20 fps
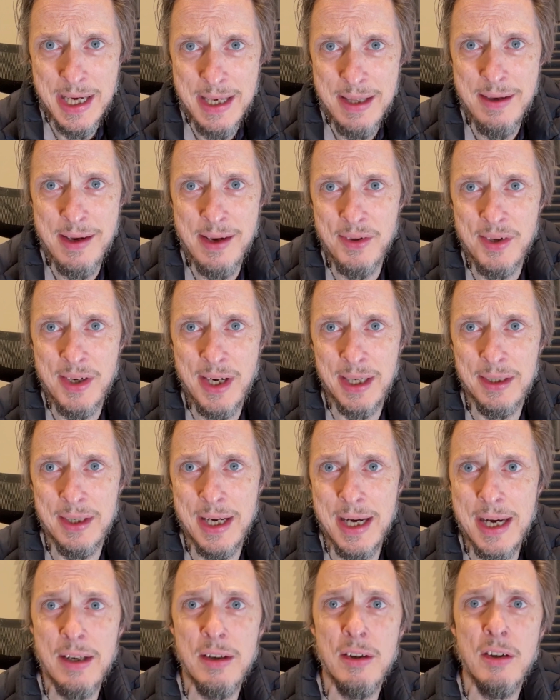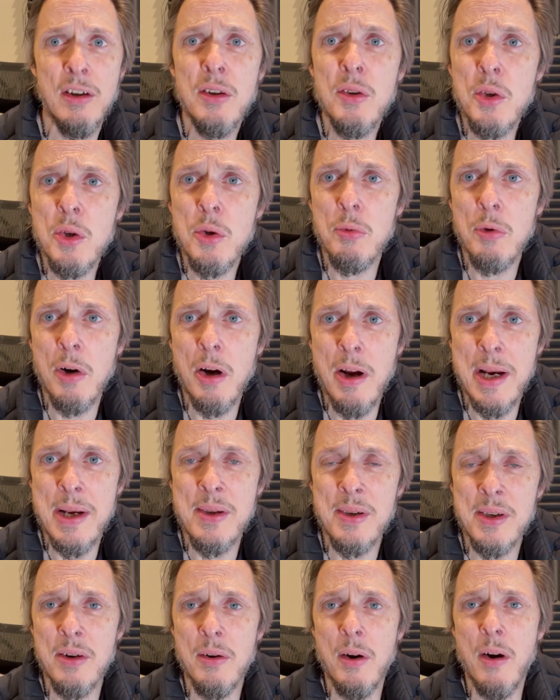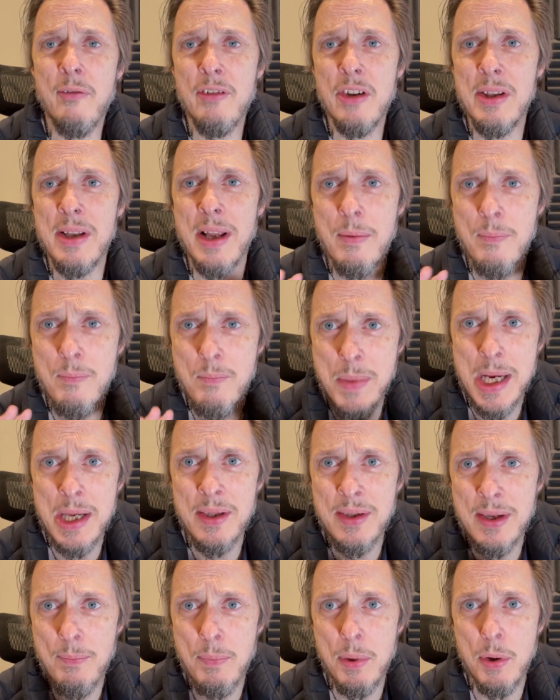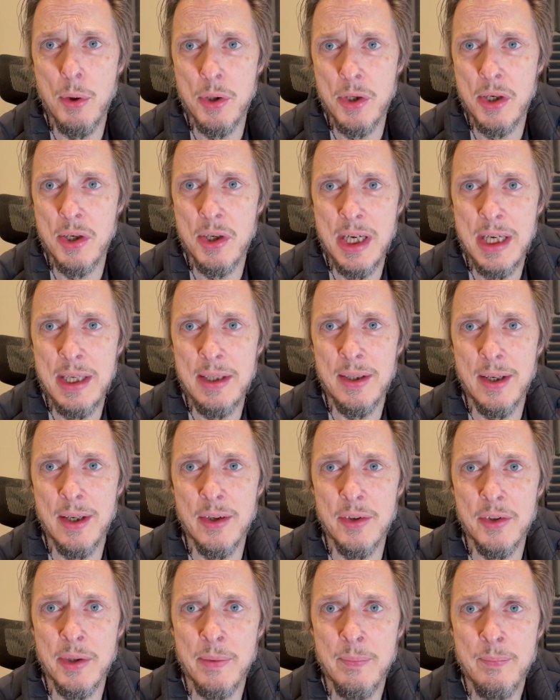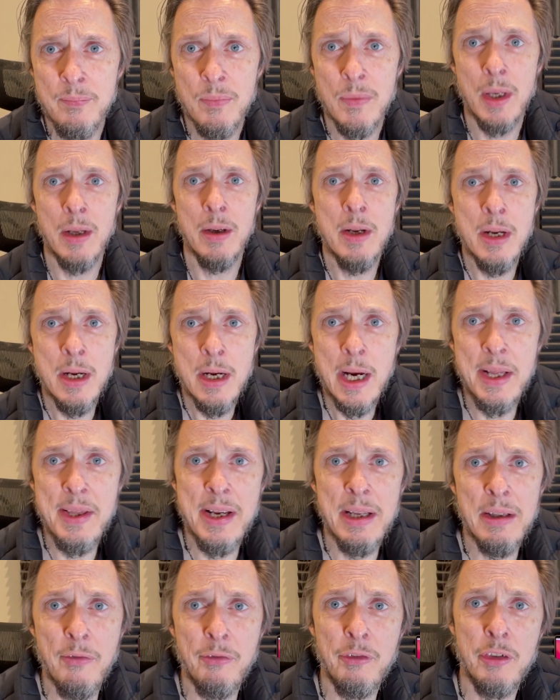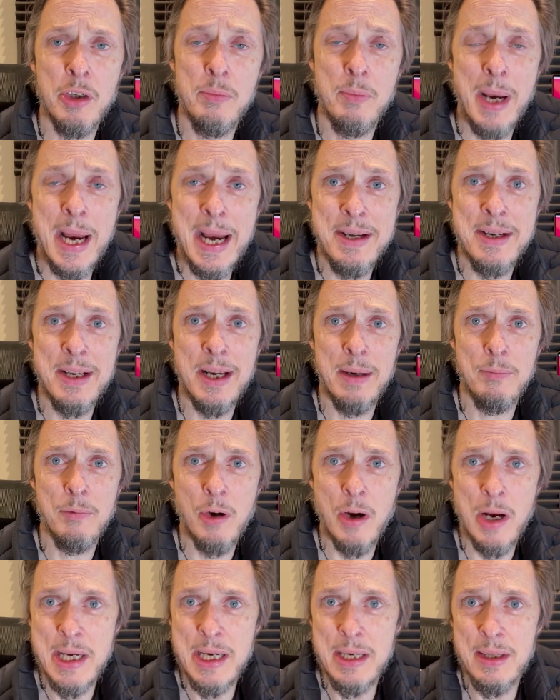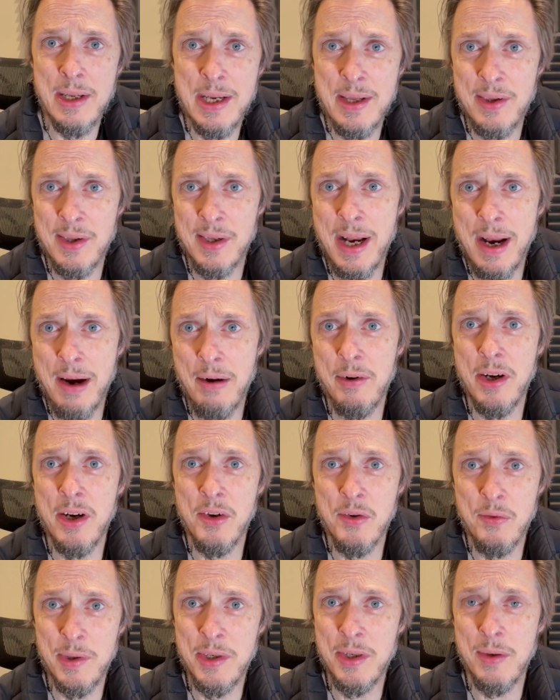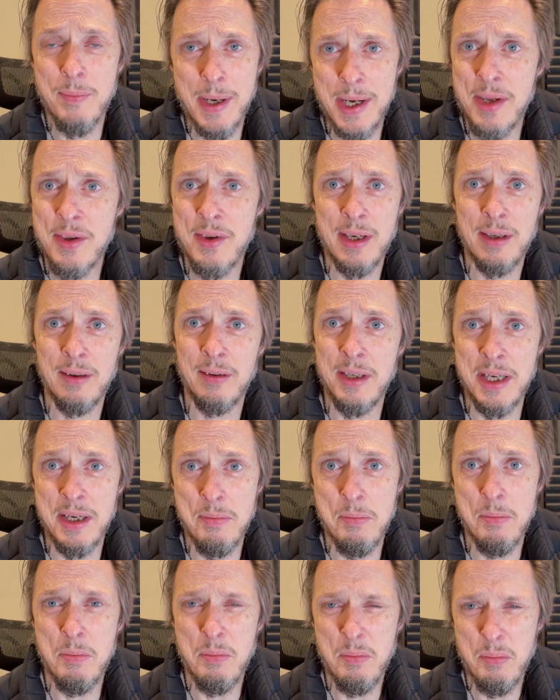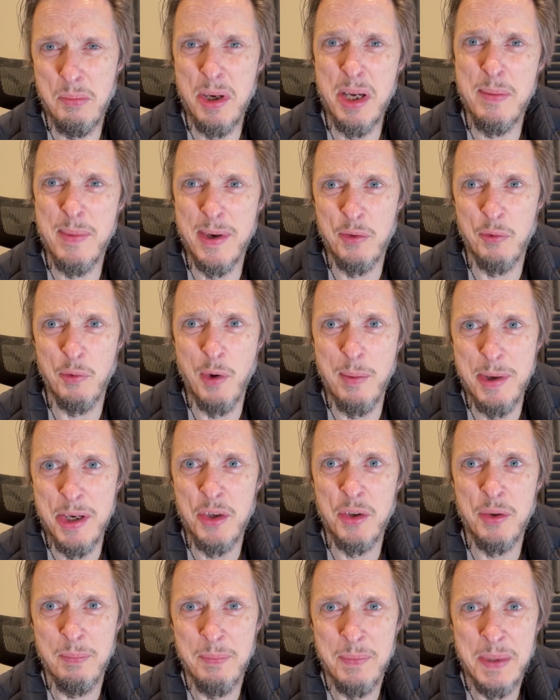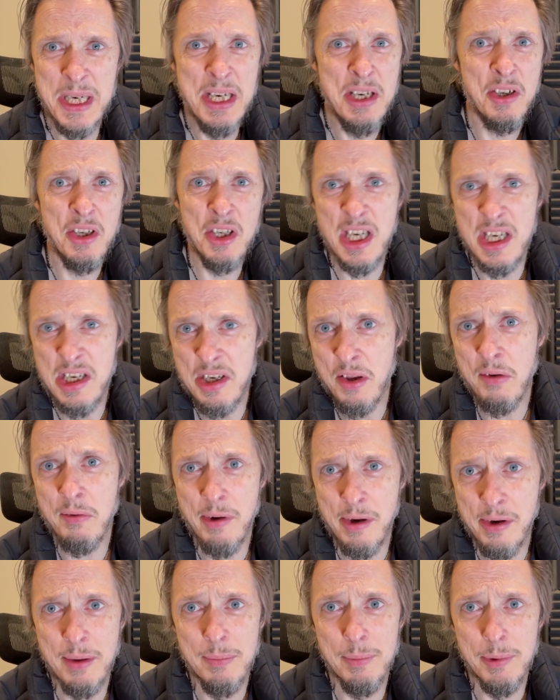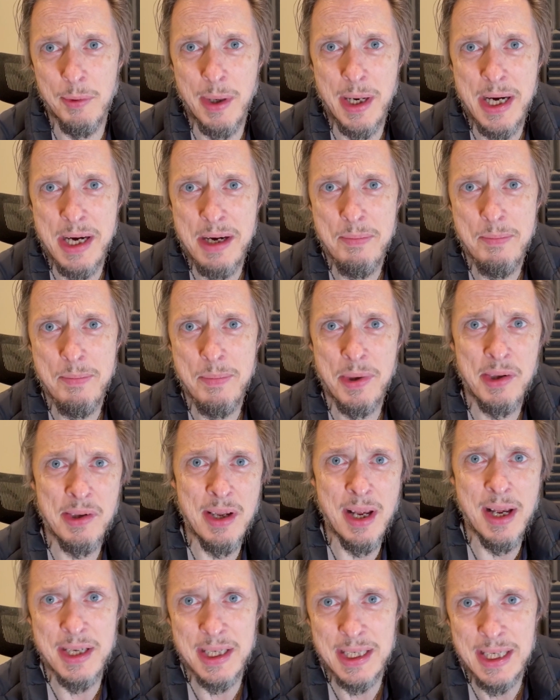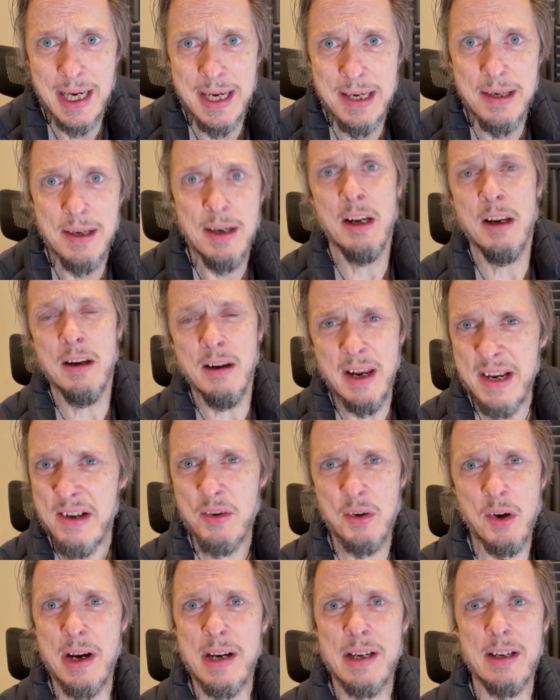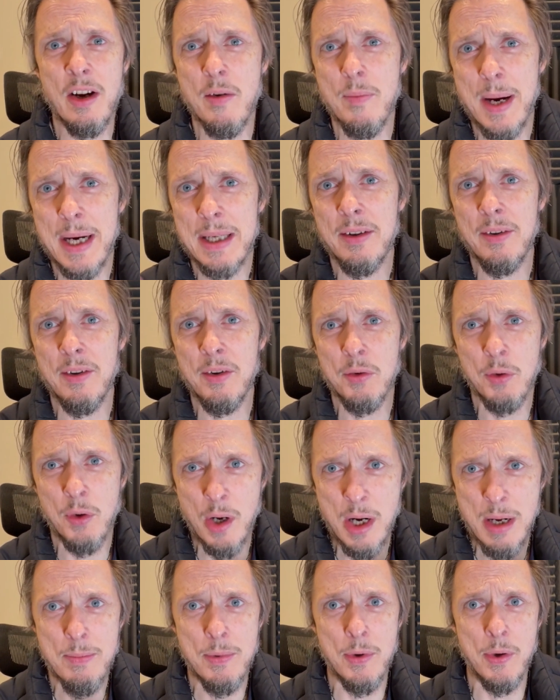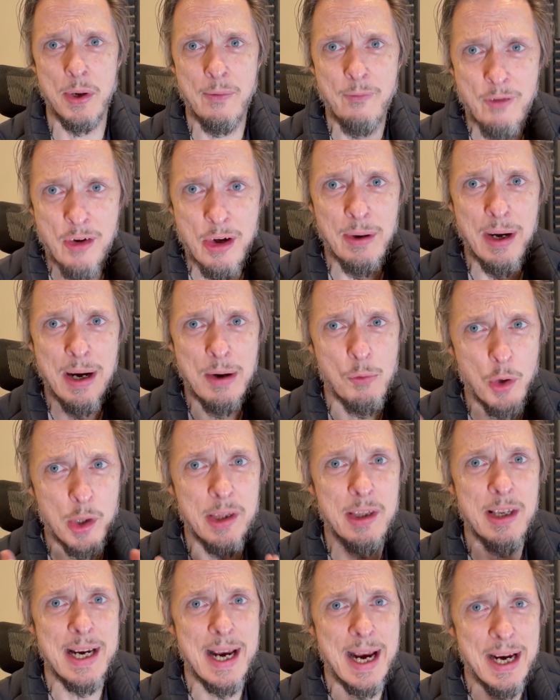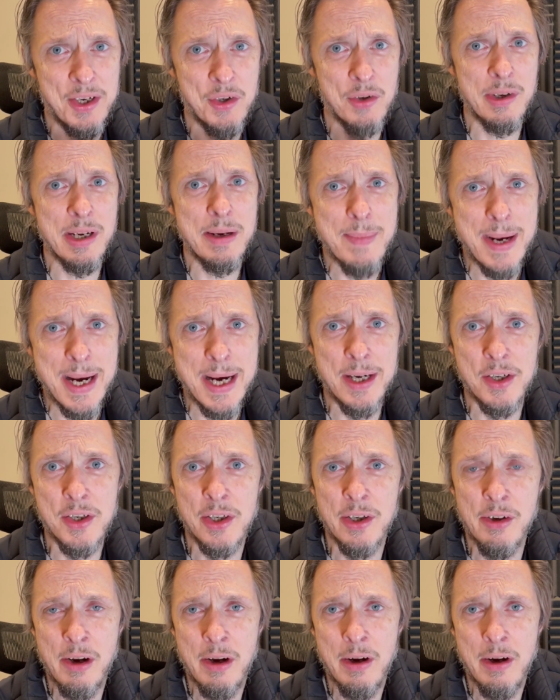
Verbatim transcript: in this technique to write, so often they'll miss important details. And they'll often end up writing these scenarios, which are basically pretty much rubbish, you need to throw them away, start again, and try and go back to the drawing board and figure out what they actually meant.